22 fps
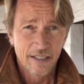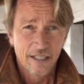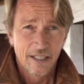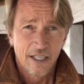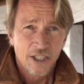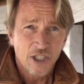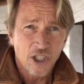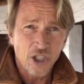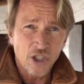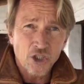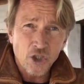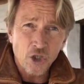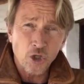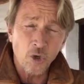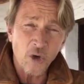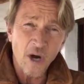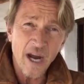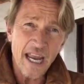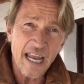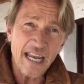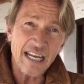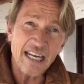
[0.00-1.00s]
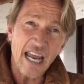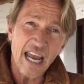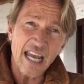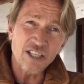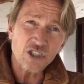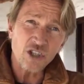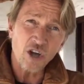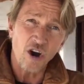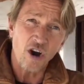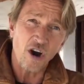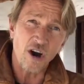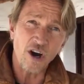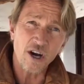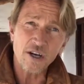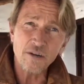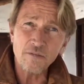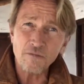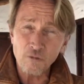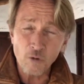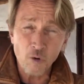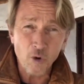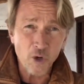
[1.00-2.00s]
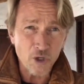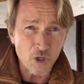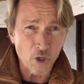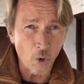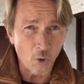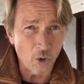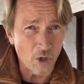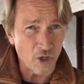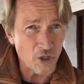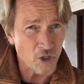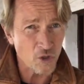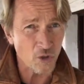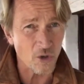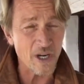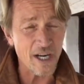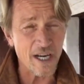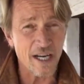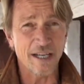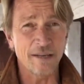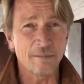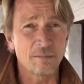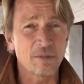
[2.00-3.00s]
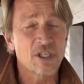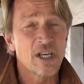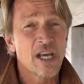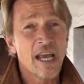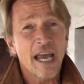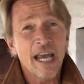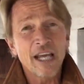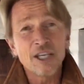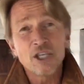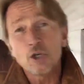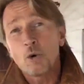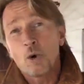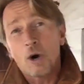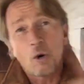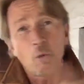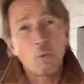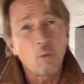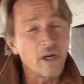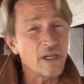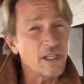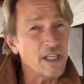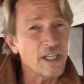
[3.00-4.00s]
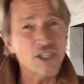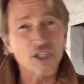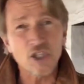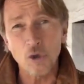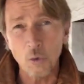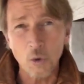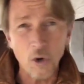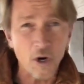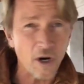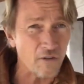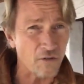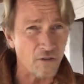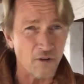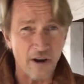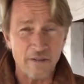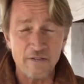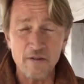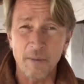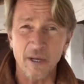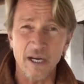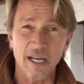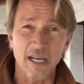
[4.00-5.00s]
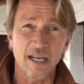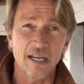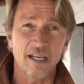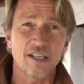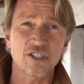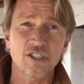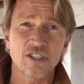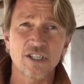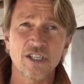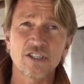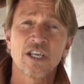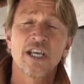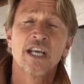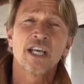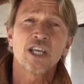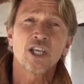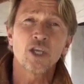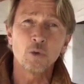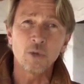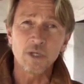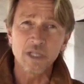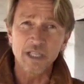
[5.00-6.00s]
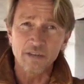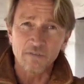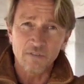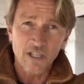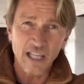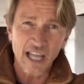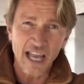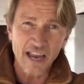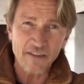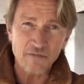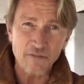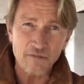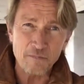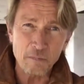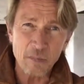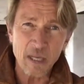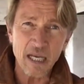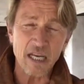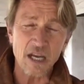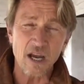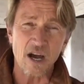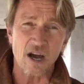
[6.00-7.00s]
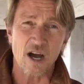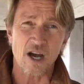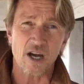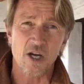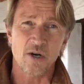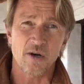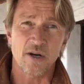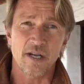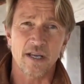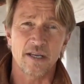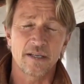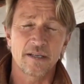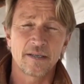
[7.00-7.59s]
to train as hard for your dreams as you are willing to work for everybody else's, you will live a life of mediocrity.